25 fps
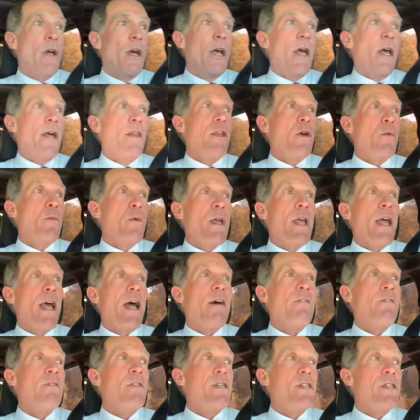and then we
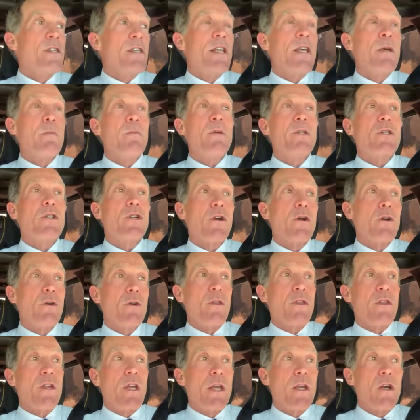have this immaterial
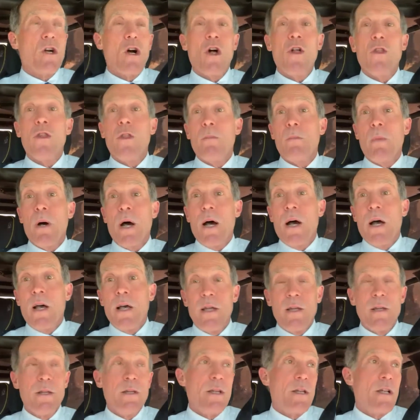thing called the
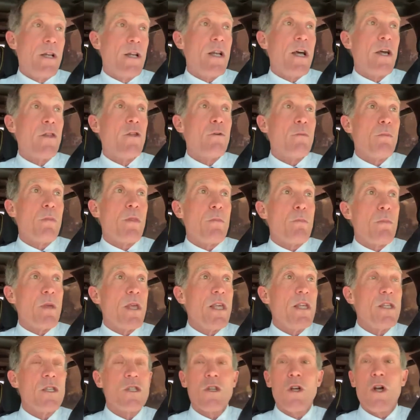mind and another
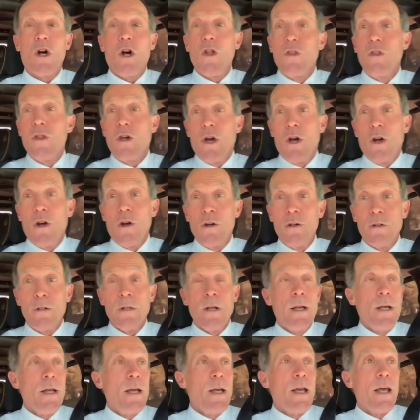piece called the heart,
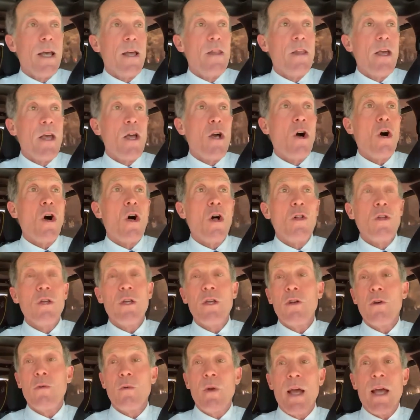and they all
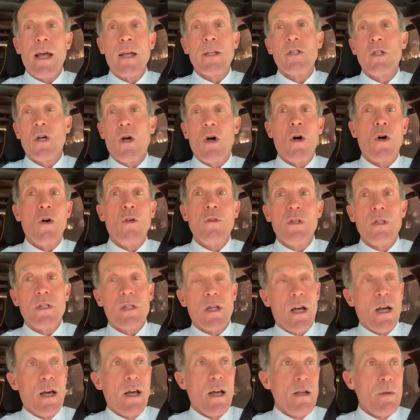interact all the
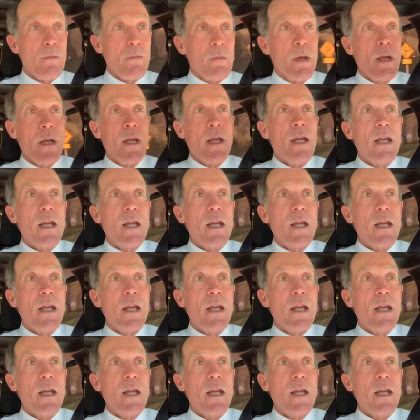time.